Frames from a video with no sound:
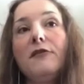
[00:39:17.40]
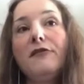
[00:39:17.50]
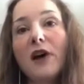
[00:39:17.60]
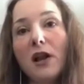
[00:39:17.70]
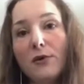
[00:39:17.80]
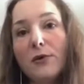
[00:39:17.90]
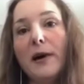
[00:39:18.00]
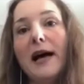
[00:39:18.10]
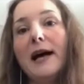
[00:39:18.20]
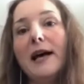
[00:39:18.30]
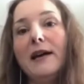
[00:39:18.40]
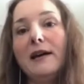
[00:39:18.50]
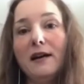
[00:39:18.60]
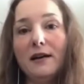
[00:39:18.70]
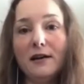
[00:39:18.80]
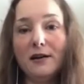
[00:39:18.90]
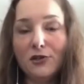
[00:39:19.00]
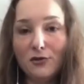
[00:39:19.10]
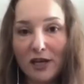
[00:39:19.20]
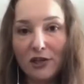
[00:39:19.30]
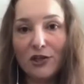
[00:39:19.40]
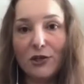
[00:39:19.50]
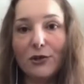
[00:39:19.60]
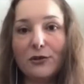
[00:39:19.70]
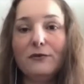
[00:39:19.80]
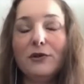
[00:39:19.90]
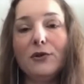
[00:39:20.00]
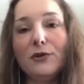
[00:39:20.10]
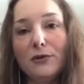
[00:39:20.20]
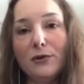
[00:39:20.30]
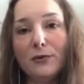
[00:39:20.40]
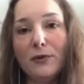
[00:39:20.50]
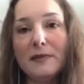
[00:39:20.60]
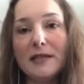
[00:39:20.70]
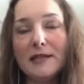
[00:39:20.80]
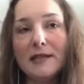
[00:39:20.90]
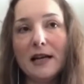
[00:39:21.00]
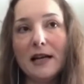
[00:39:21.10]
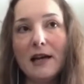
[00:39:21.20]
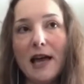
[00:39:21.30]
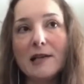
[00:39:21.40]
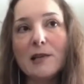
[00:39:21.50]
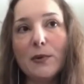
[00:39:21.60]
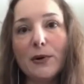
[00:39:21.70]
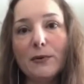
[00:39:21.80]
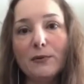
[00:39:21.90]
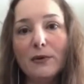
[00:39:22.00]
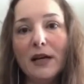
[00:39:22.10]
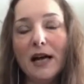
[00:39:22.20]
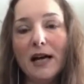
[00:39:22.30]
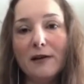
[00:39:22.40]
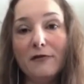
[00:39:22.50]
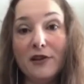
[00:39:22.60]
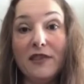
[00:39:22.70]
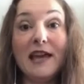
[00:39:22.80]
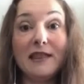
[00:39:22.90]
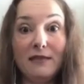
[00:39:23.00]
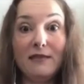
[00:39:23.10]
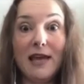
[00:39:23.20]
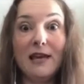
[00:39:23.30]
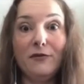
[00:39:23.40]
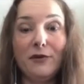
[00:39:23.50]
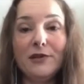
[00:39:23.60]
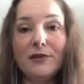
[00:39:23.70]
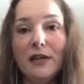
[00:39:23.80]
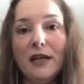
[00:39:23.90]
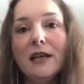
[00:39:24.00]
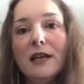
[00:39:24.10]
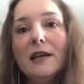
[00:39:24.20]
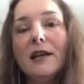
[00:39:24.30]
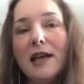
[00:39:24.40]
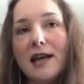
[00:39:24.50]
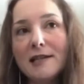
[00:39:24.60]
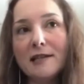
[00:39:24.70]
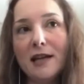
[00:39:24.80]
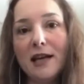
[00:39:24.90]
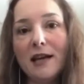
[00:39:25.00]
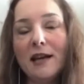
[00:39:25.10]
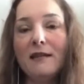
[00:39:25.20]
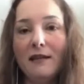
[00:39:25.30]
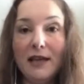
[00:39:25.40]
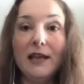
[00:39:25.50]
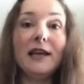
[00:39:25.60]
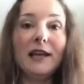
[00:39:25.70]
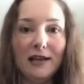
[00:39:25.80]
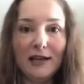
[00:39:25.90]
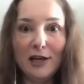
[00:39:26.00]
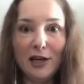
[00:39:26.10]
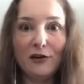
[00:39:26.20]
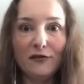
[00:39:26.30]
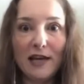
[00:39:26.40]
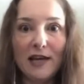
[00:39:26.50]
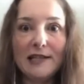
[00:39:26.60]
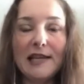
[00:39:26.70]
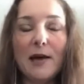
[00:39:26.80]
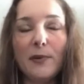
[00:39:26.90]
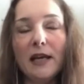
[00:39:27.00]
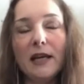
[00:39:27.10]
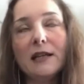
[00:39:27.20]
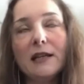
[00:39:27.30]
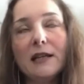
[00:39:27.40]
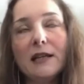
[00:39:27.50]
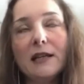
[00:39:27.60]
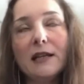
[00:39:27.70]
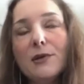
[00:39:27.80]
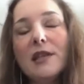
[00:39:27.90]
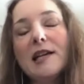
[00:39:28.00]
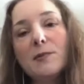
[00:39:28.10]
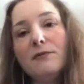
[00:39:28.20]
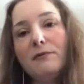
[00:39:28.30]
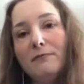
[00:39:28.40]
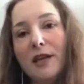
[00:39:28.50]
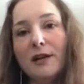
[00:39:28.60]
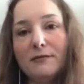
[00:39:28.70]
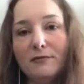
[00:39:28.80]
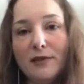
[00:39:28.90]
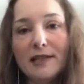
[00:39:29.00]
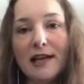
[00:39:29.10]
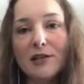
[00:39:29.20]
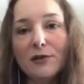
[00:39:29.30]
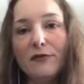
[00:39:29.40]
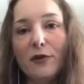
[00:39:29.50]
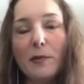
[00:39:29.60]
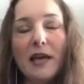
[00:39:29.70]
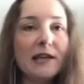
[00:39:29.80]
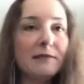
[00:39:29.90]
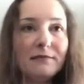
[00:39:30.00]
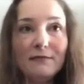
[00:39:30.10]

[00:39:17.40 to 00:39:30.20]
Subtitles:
followed by a trade show, the Toronto Women's Expo, for the 10th anniversary yesterday. And clearly none of that is happening. So it has been, you know, rescheduled for me, and